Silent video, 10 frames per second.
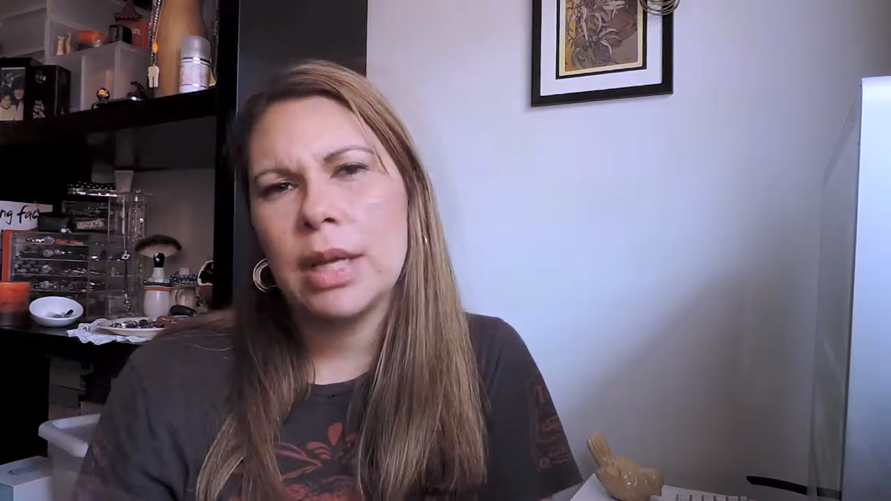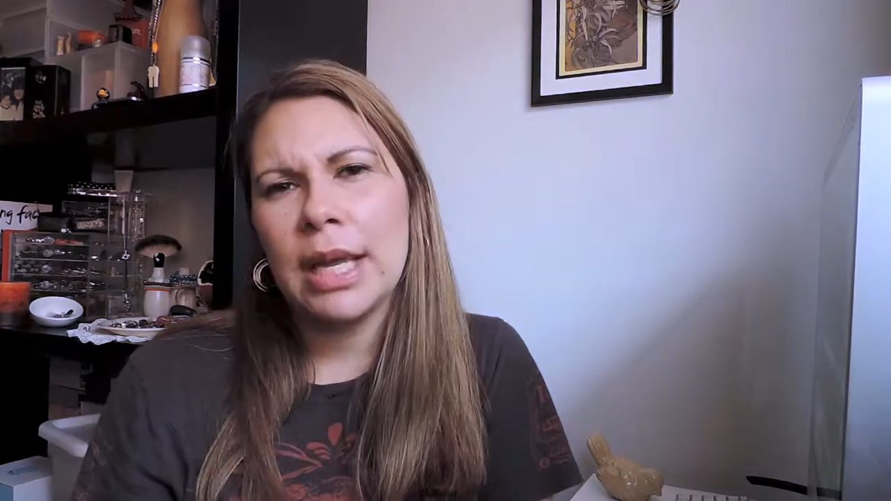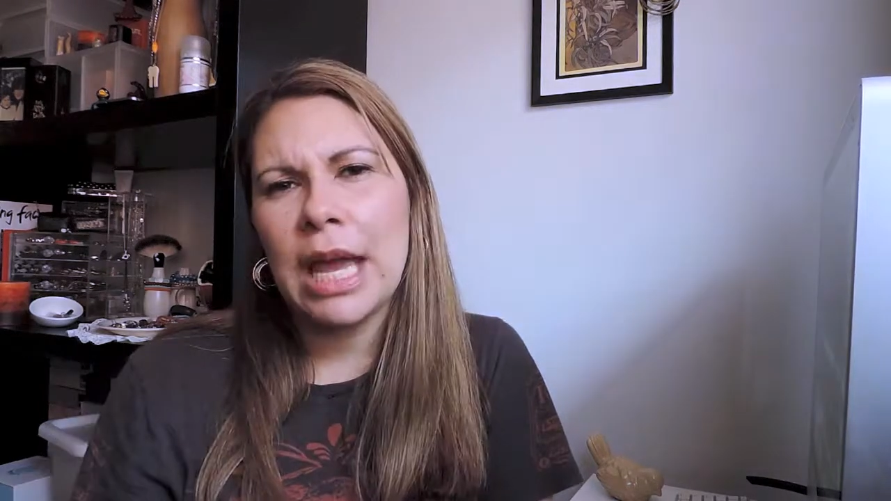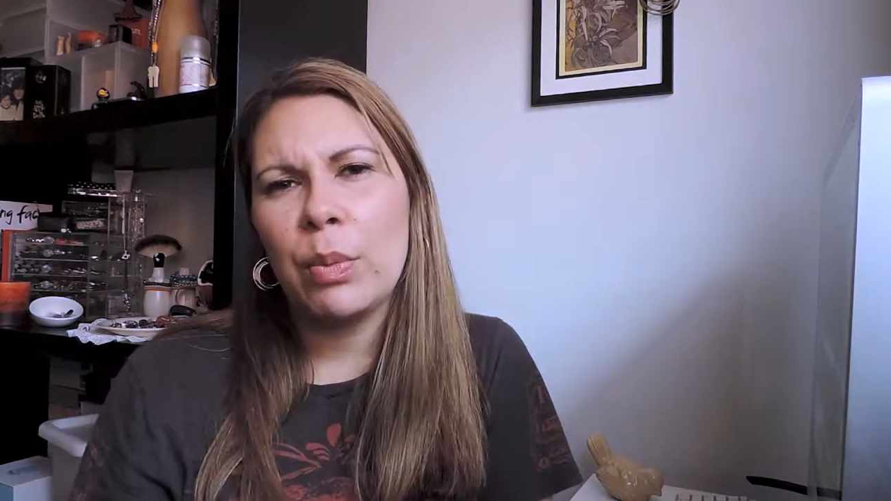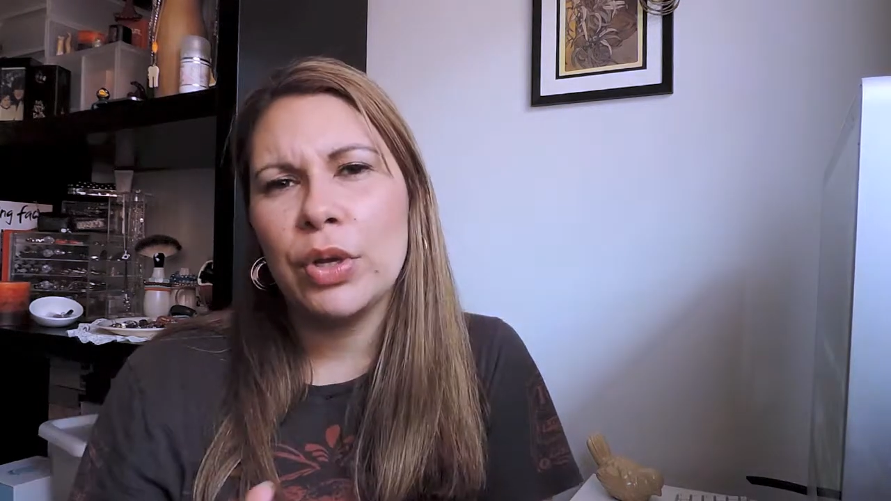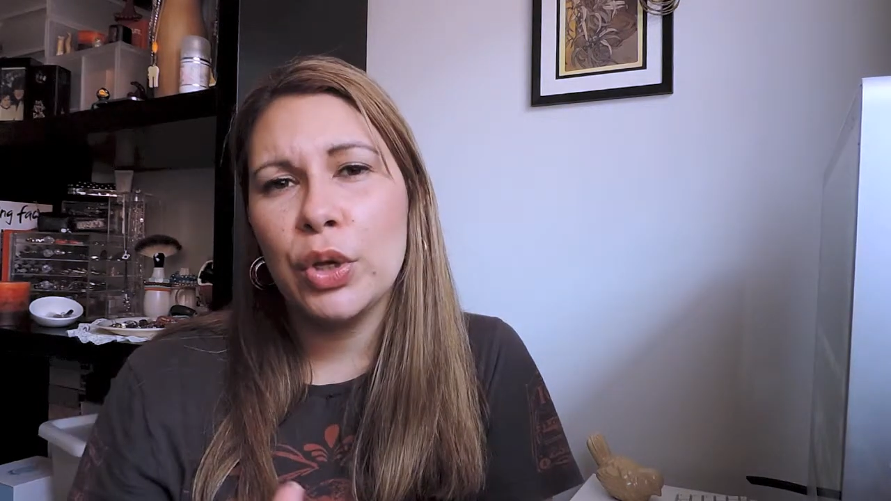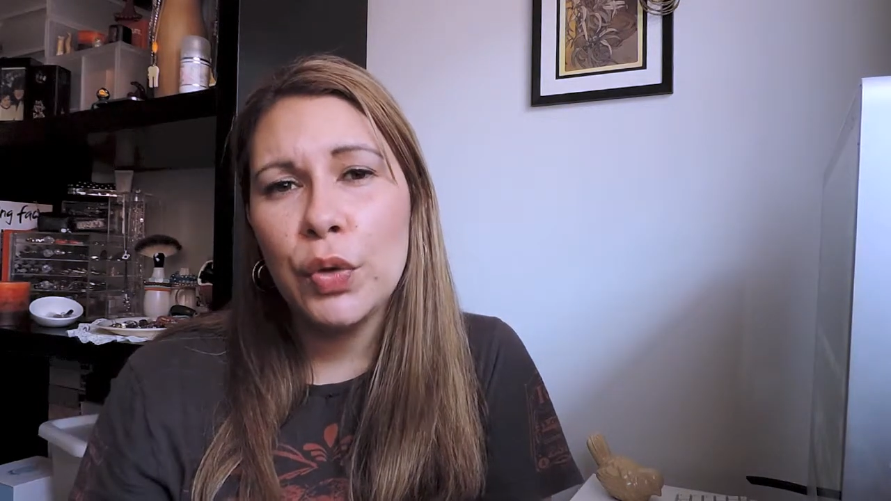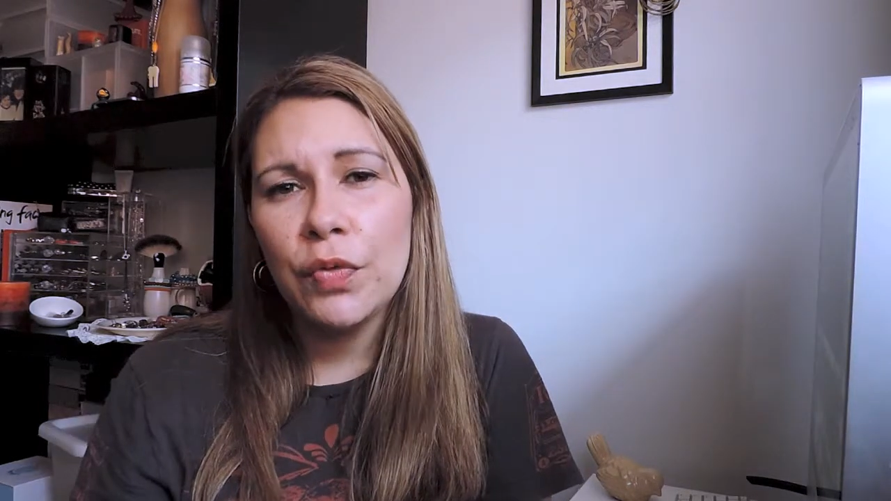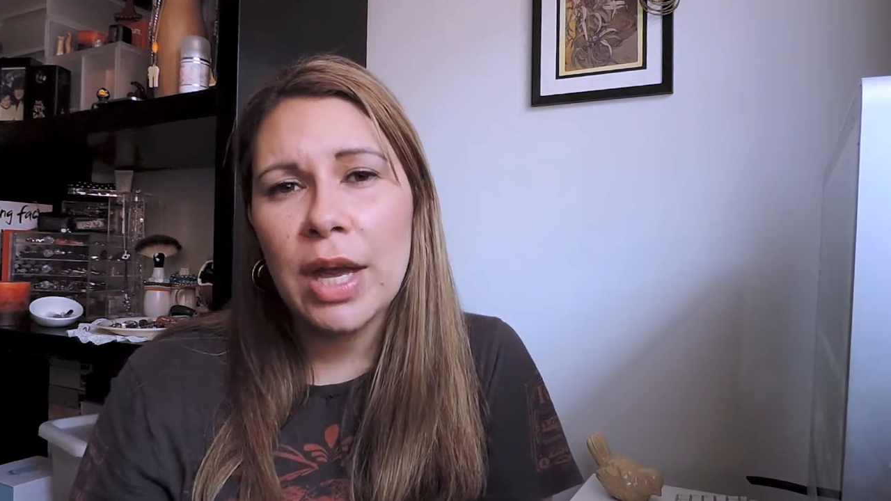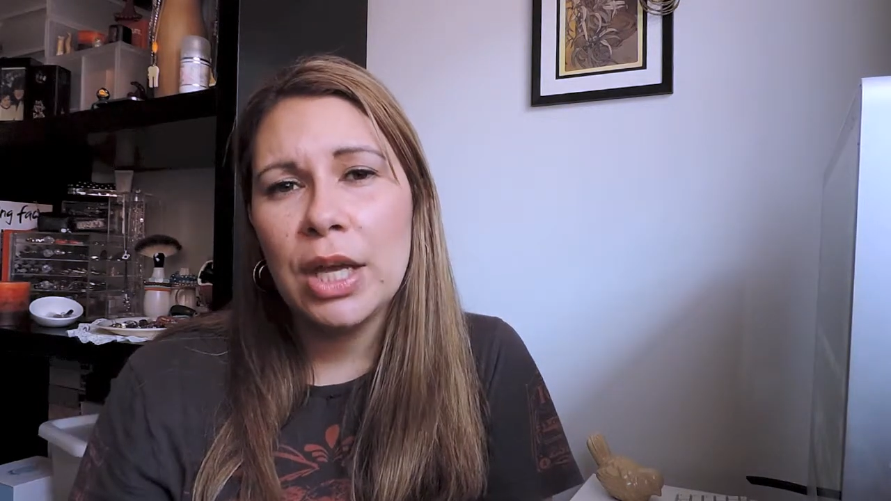Again with
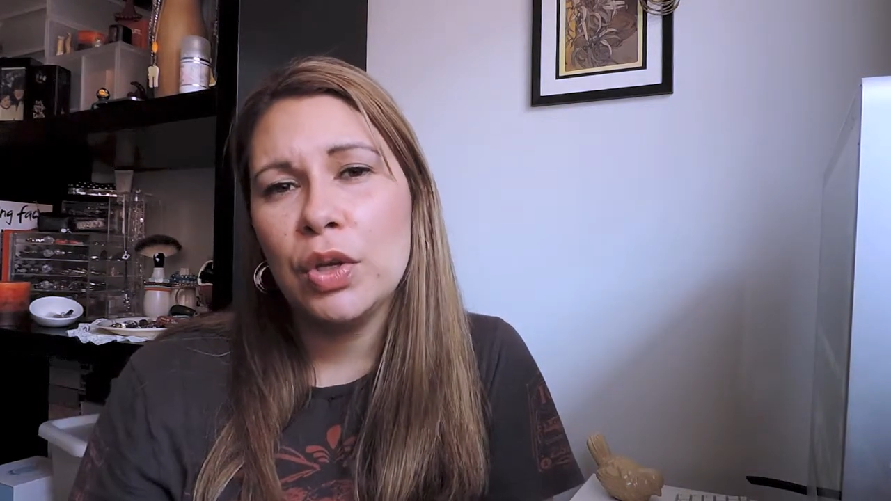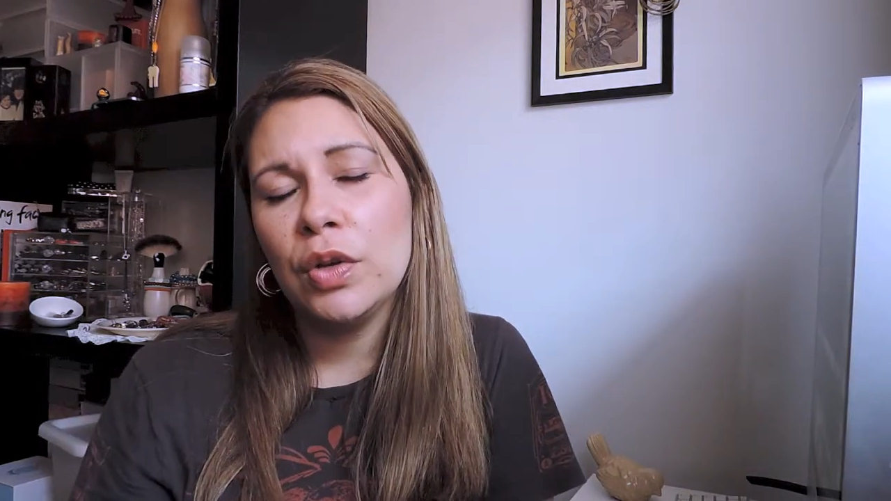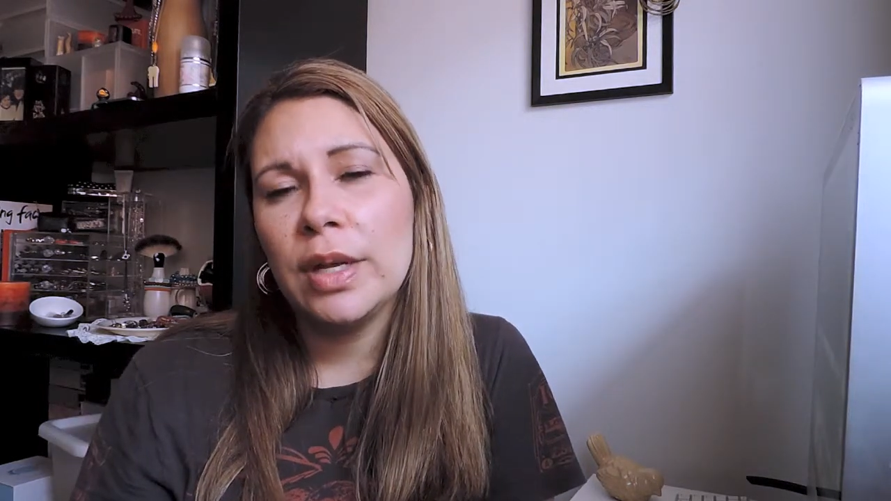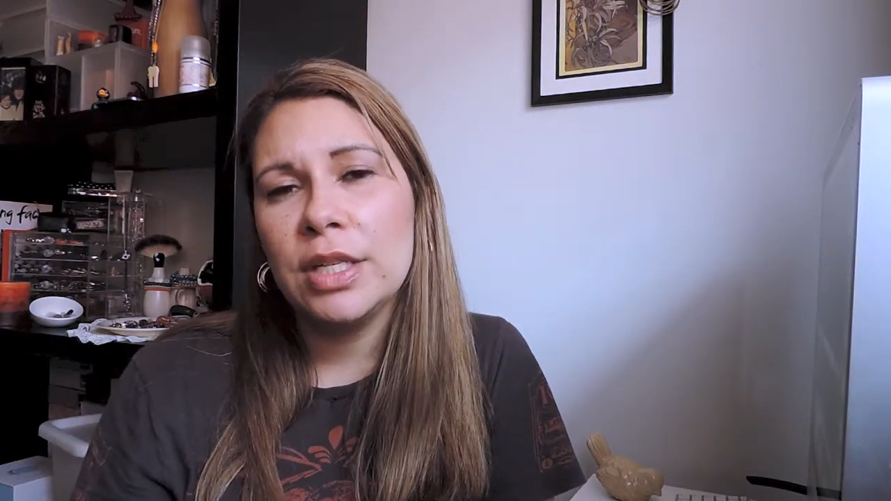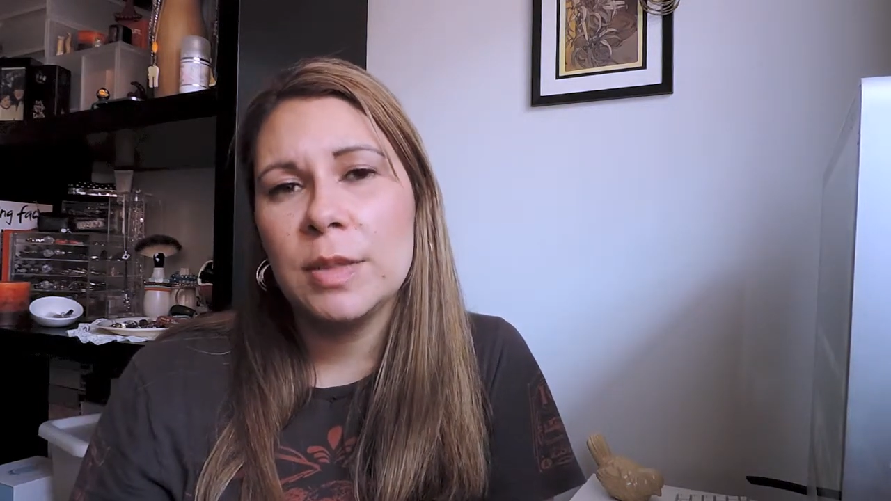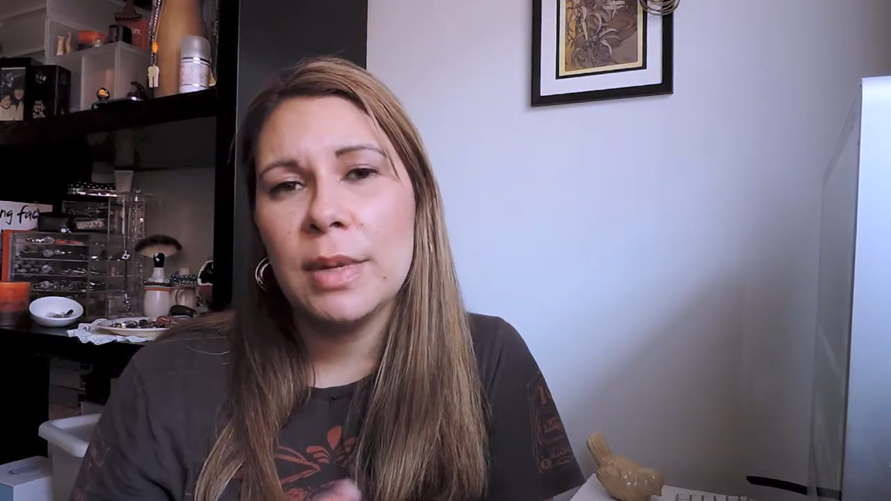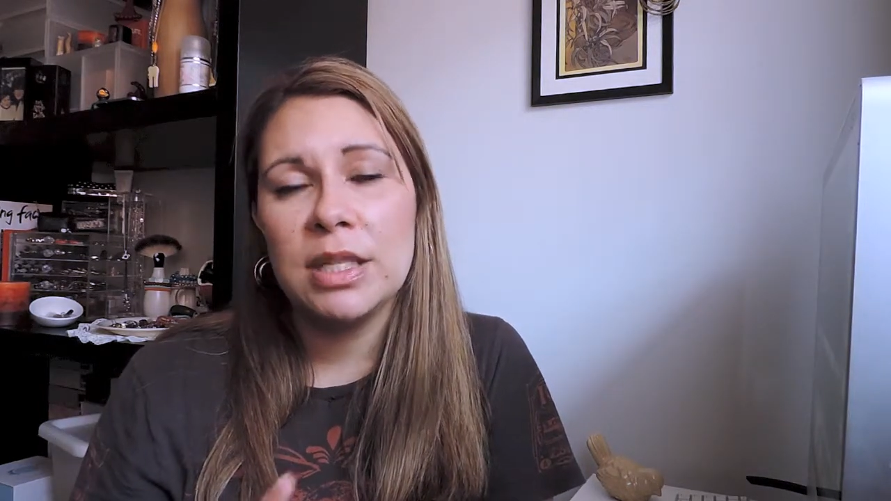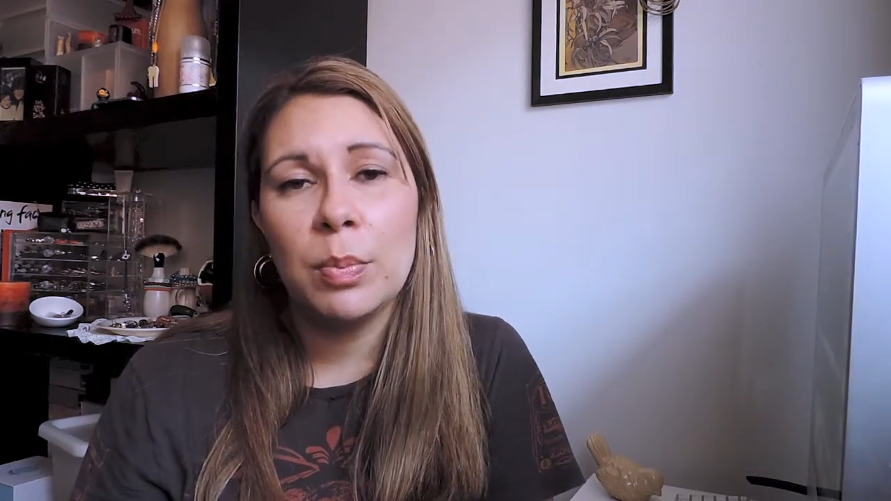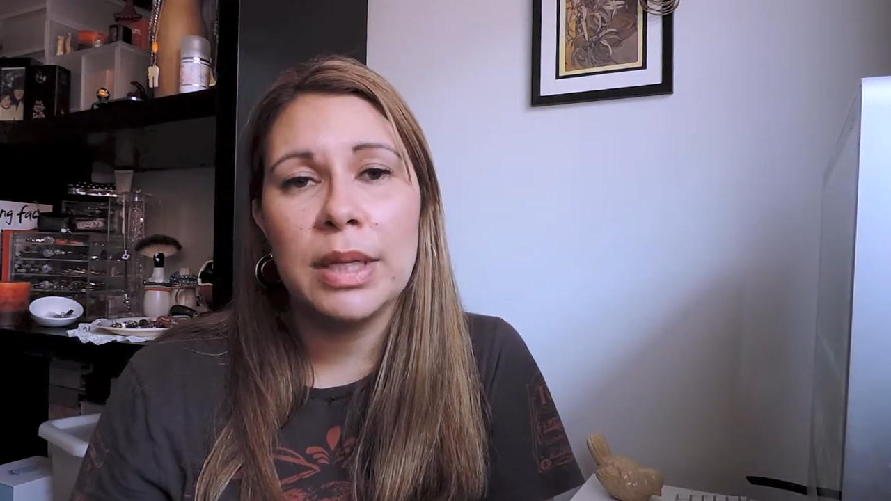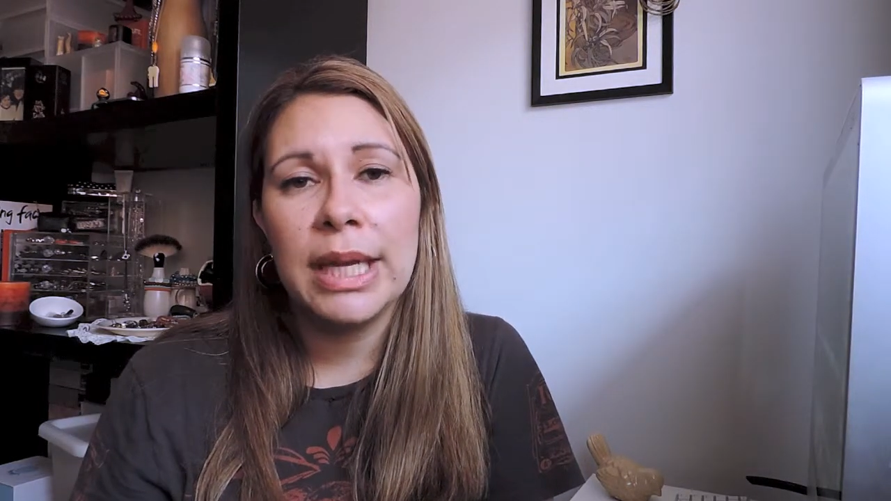Cuvee, Cuvee just
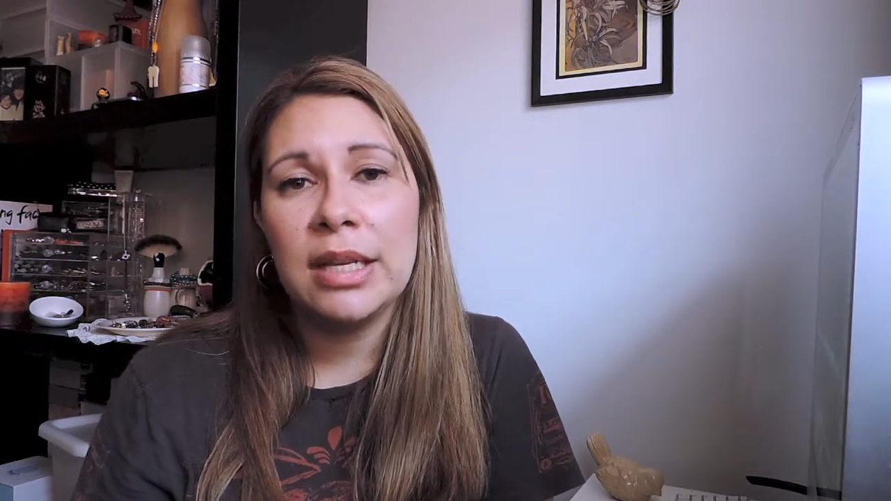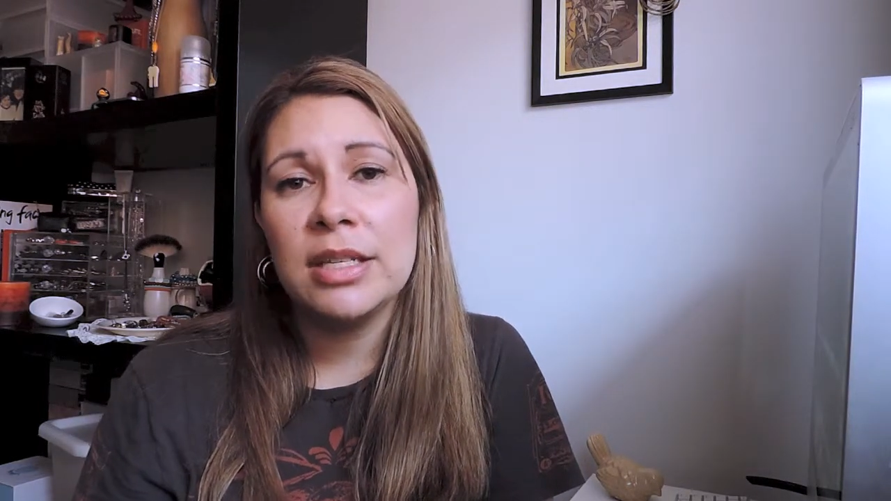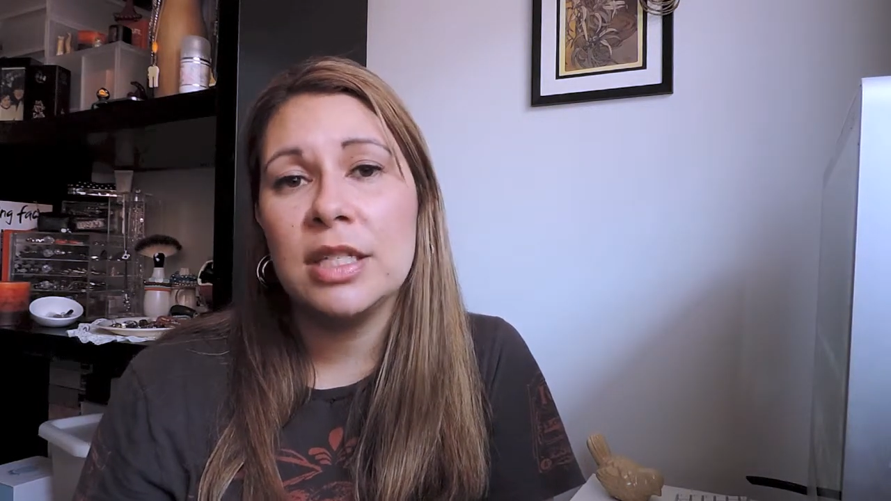means a blend.